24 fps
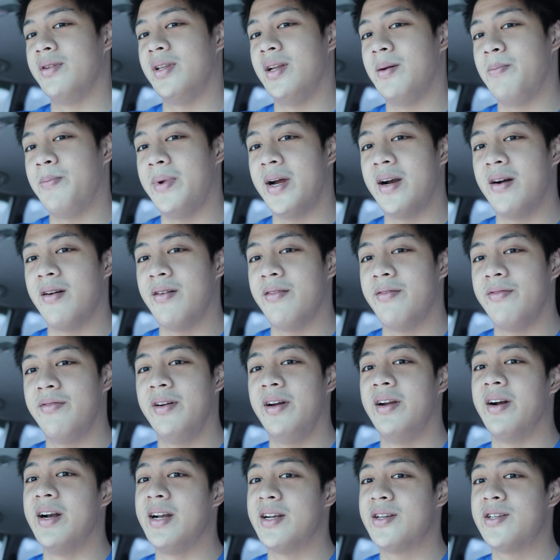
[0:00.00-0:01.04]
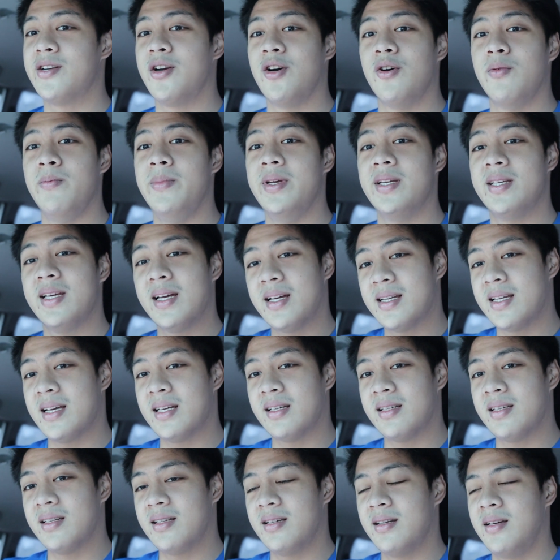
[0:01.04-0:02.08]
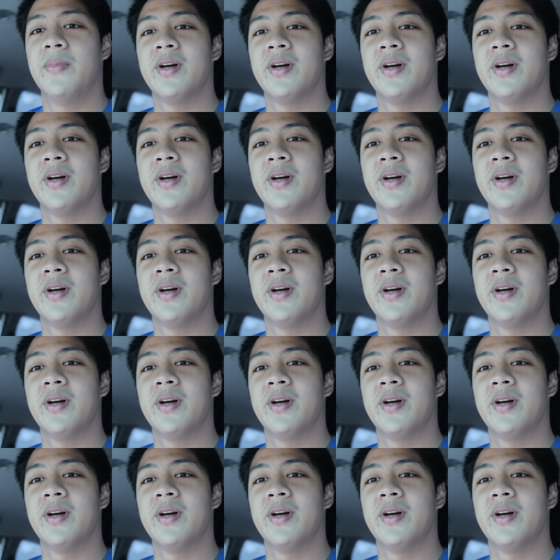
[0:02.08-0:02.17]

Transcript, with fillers: owned a pair of Grinch Kobe 6s